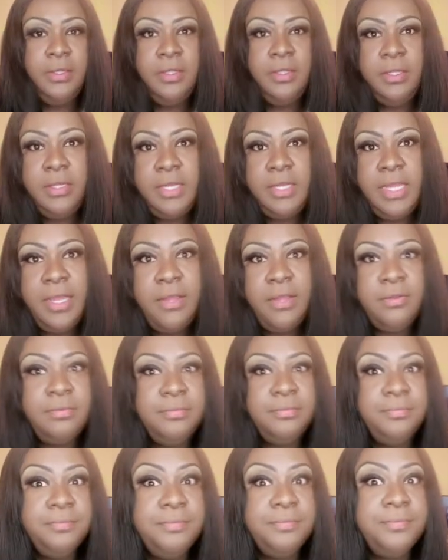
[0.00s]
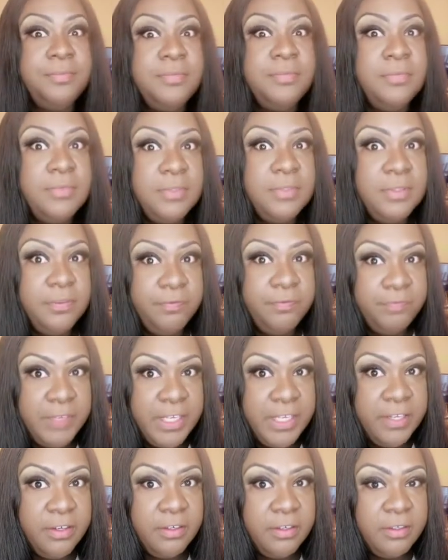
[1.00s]
Now,
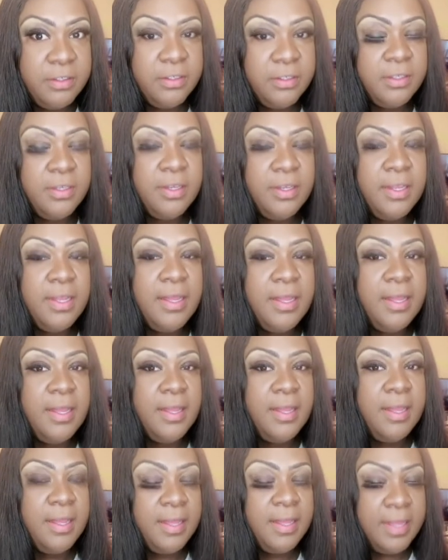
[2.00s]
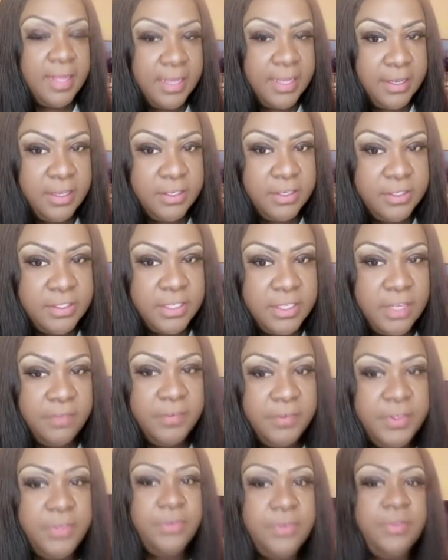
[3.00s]
fear, I can understand
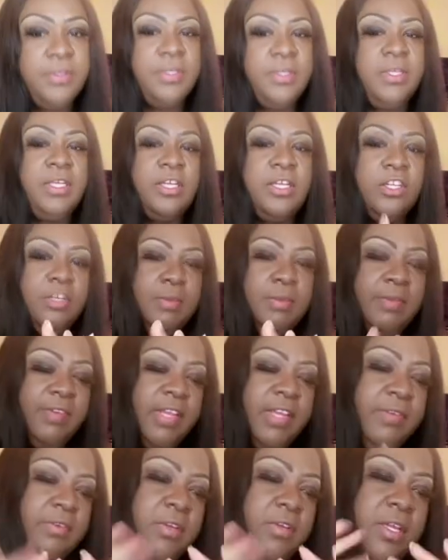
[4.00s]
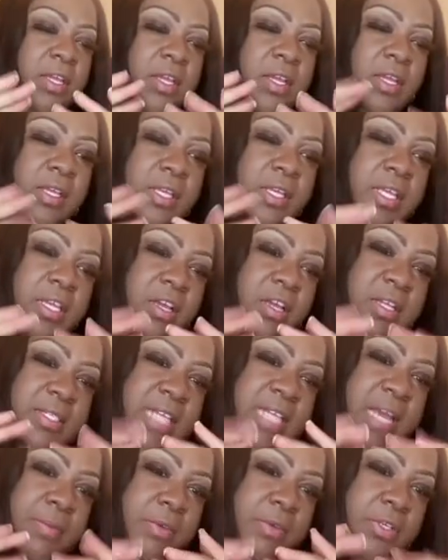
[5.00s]
fear. Can y'all do me a favor? Can y'all
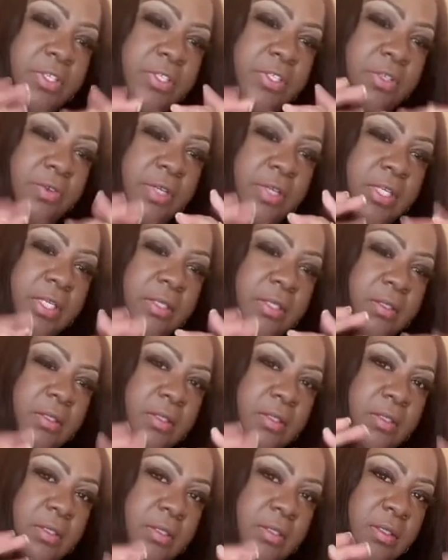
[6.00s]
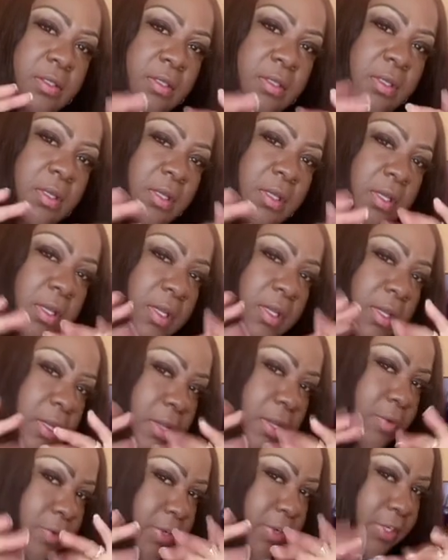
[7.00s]
tap on the screen
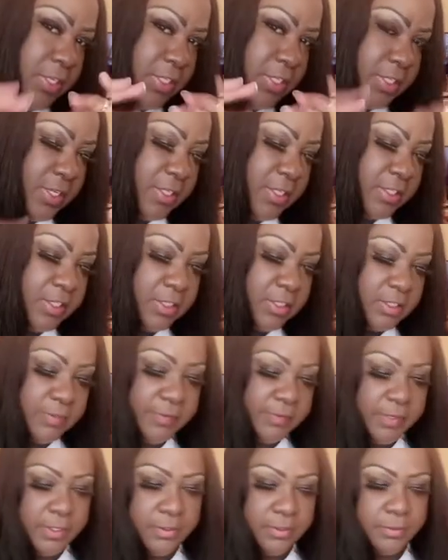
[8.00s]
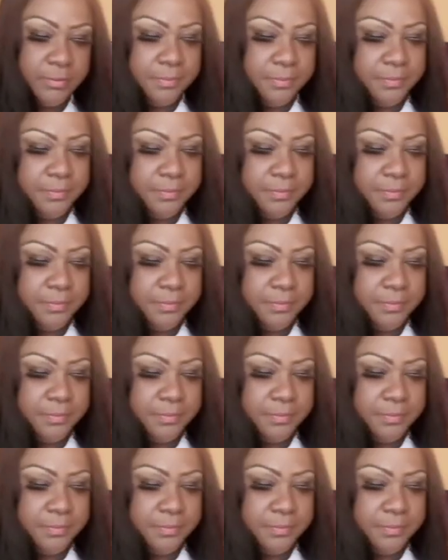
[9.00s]
and we'll discuss this fear?